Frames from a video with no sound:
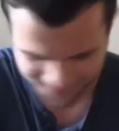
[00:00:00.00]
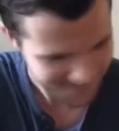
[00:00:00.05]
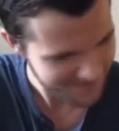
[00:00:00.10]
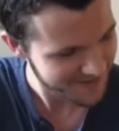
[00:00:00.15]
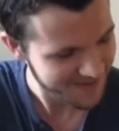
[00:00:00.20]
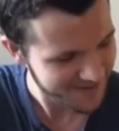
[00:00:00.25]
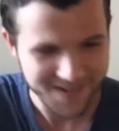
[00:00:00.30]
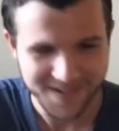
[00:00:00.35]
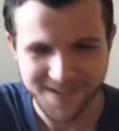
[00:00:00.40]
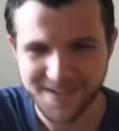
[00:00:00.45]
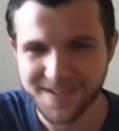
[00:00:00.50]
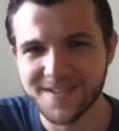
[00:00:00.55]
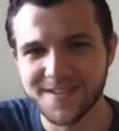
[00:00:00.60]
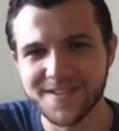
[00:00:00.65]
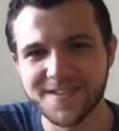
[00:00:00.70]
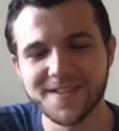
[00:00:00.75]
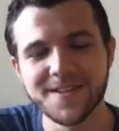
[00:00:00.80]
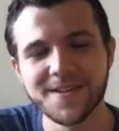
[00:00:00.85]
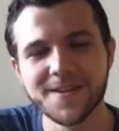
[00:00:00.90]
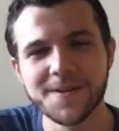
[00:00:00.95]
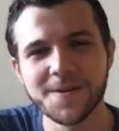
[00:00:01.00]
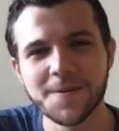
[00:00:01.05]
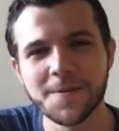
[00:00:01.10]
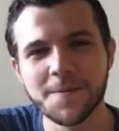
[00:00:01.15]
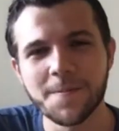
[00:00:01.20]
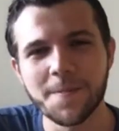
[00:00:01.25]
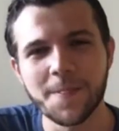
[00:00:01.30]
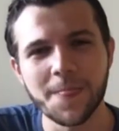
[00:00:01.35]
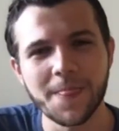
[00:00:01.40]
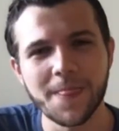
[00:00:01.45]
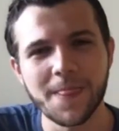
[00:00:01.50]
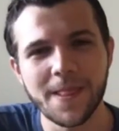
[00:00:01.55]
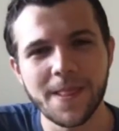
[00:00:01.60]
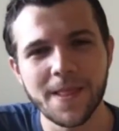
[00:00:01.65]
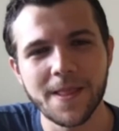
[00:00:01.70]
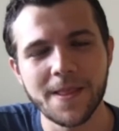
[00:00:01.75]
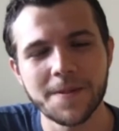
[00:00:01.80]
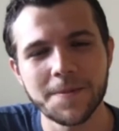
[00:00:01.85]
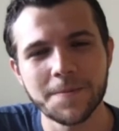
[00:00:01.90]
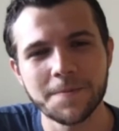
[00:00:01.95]
And so
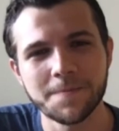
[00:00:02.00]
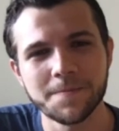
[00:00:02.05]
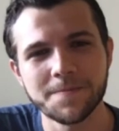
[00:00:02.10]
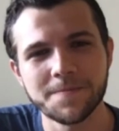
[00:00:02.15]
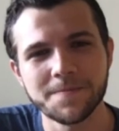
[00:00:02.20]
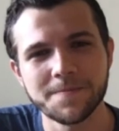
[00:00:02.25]
uh, I have